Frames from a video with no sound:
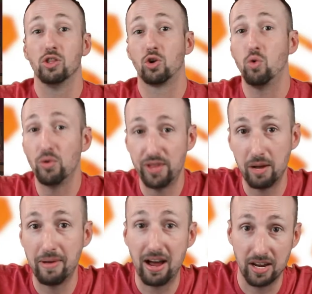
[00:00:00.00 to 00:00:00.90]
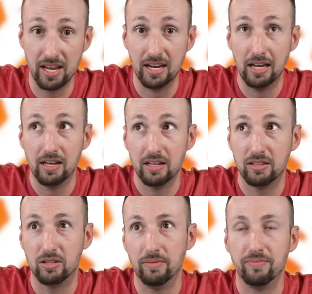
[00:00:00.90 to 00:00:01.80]
The cool thing about it,
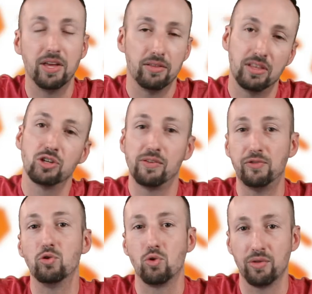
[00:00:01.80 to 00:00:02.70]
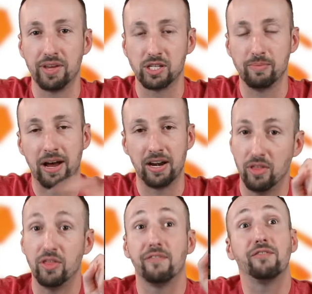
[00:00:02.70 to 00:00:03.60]
there's a few cool things about it.
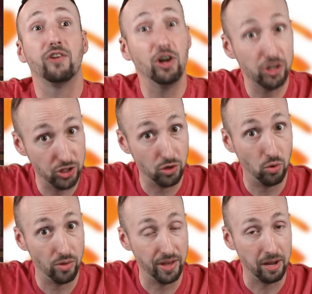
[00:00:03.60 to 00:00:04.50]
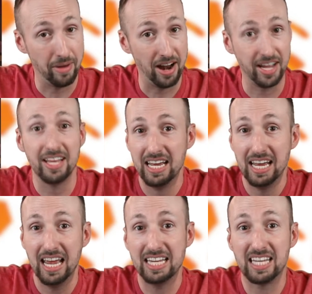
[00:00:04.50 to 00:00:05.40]
The first cool thing about it
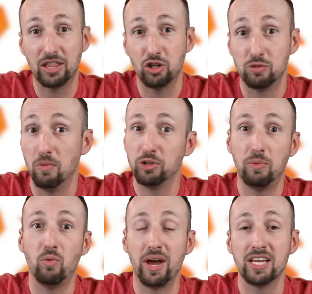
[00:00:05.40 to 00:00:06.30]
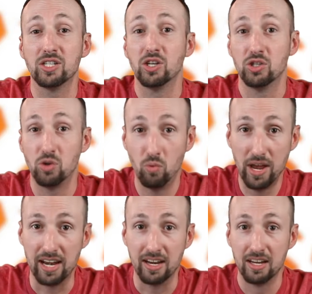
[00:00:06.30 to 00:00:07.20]
is that there's multiple ways to win.